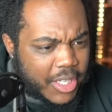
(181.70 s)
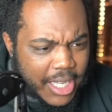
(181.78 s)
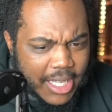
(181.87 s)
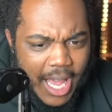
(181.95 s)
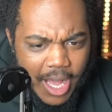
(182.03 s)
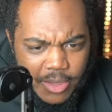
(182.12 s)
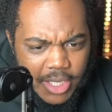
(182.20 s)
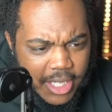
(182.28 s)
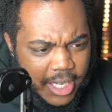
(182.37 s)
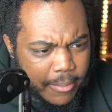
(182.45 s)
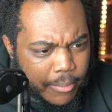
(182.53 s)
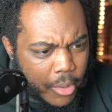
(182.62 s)
that the house is
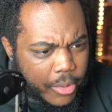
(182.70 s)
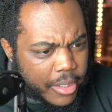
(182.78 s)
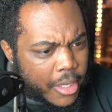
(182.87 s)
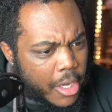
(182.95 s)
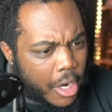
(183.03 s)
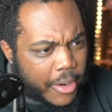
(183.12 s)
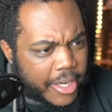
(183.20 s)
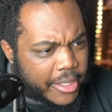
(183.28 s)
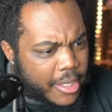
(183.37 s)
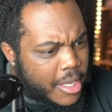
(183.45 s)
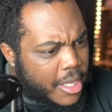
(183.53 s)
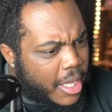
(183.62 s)
getting broken. All right,
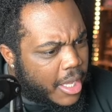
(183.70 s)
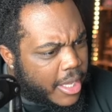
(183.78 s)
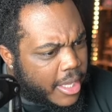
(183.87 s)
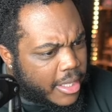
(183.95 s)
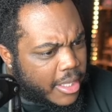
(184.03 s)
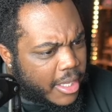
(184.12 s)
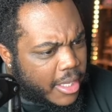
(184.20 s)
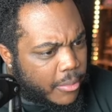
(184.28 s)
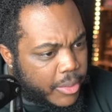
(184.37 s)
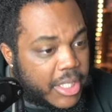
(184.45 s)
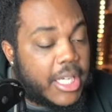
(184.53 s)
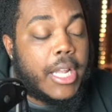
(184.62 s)
and uh, we
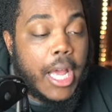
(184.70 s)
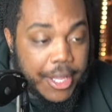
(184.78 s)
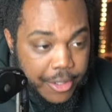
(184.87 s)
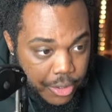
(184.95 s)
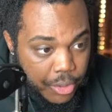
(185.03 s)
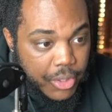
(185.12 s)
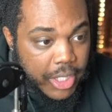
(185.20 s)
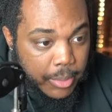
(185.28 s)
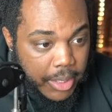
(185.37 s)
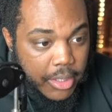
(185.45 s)
see the other two siblings.